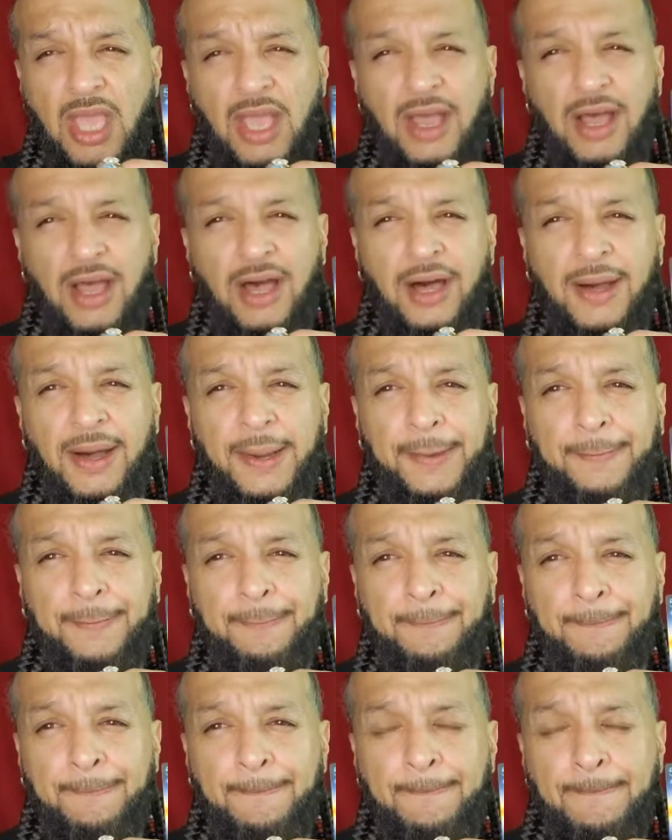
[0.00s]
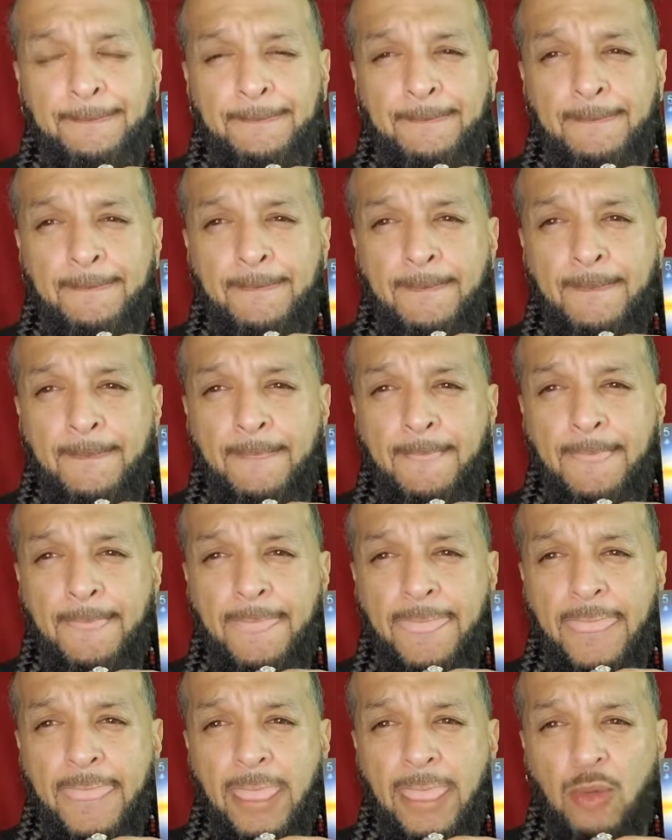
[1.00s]
um,
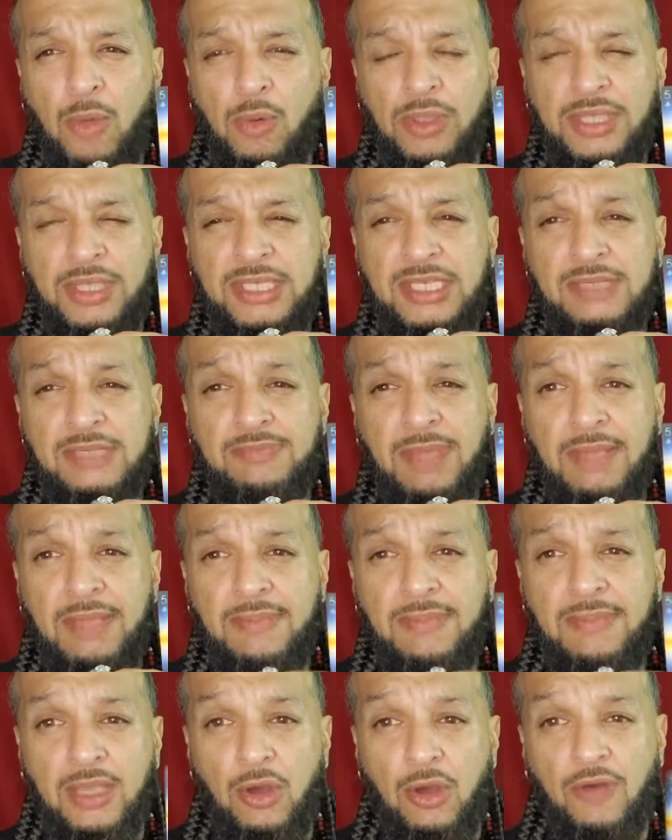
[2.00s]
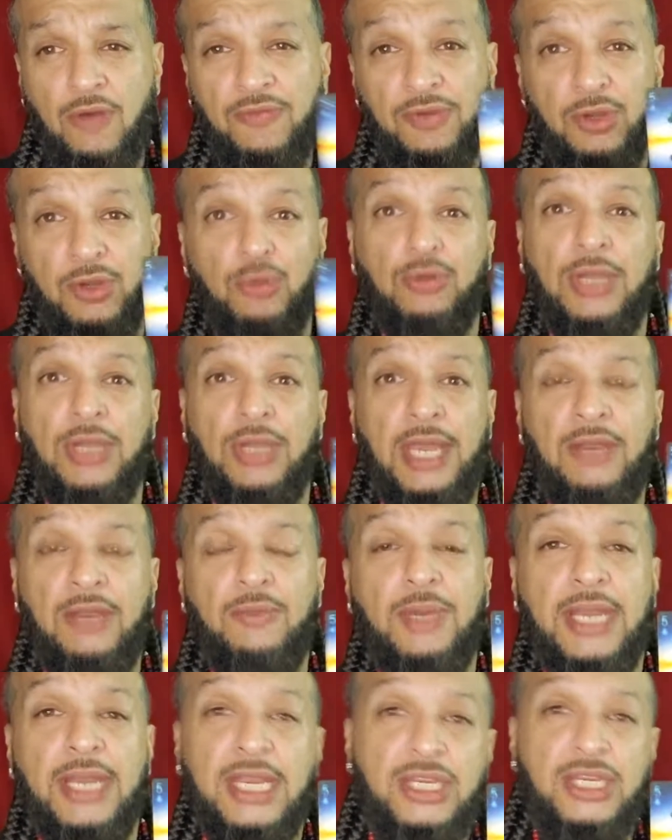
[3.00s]
well, this is maybe off note kind of,
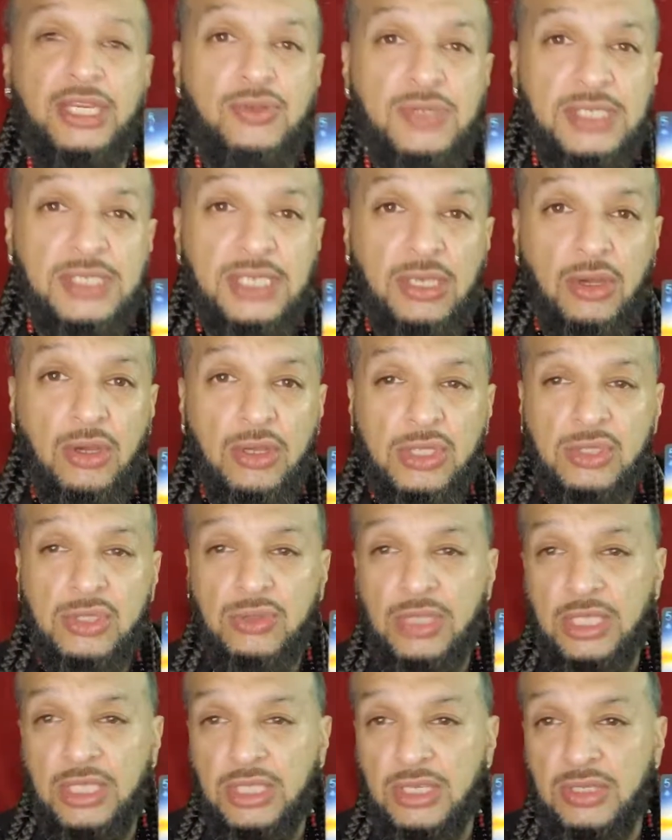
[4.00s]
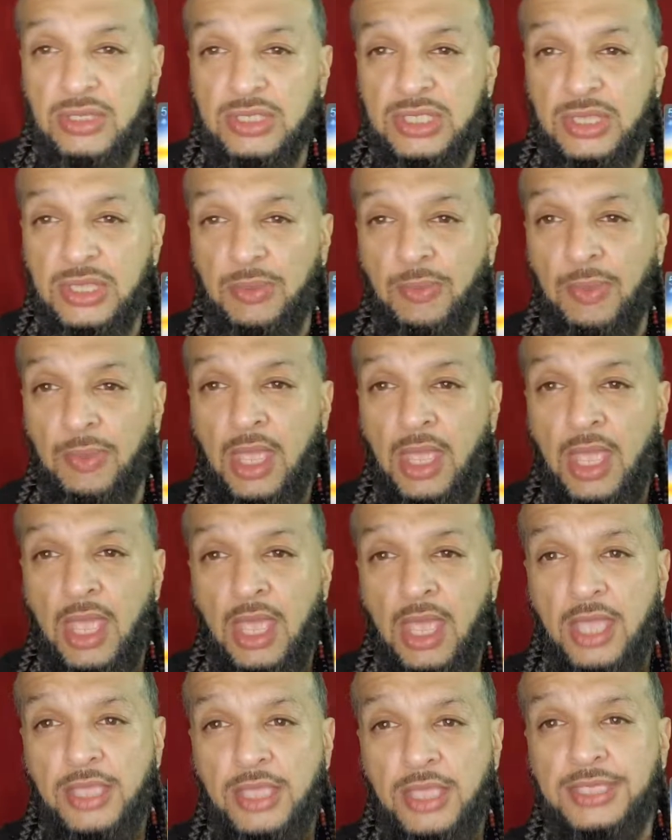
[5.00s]
but I do see also that there's some
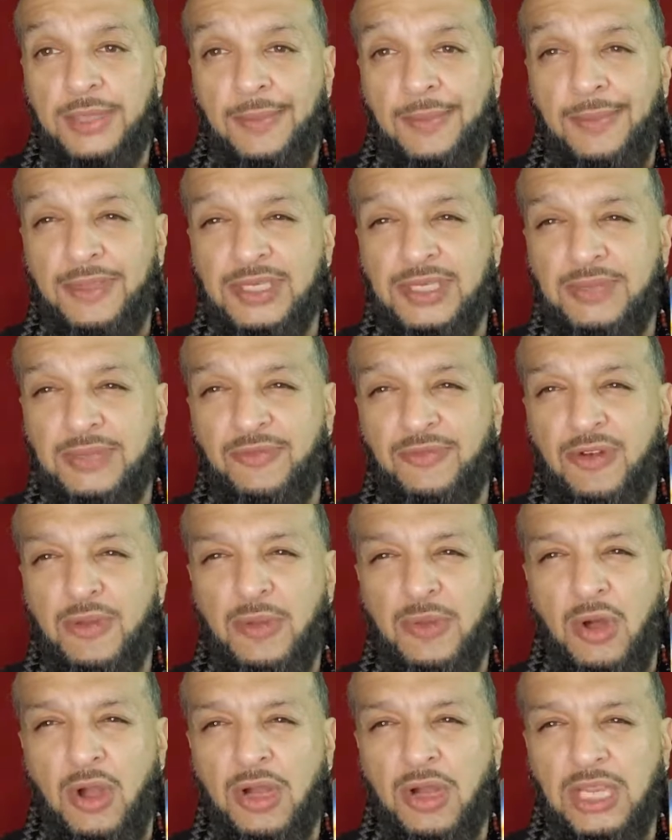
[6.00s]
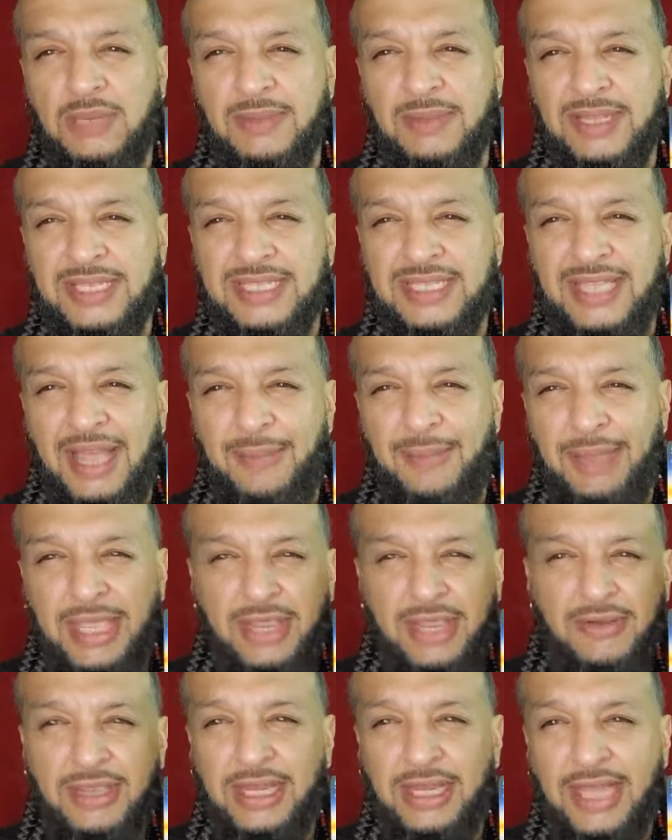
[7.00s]
verbal arguments. I'm
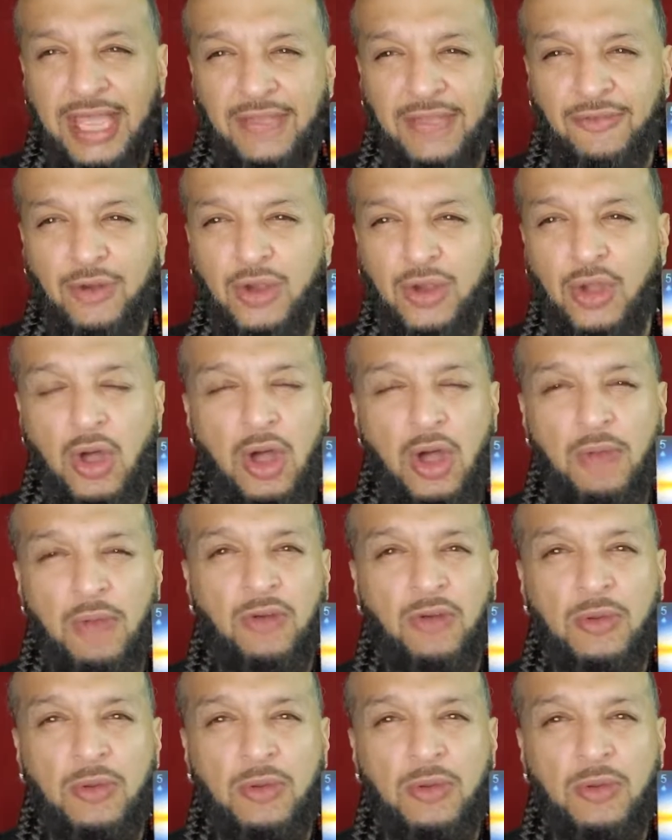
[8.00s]
hearing like verbal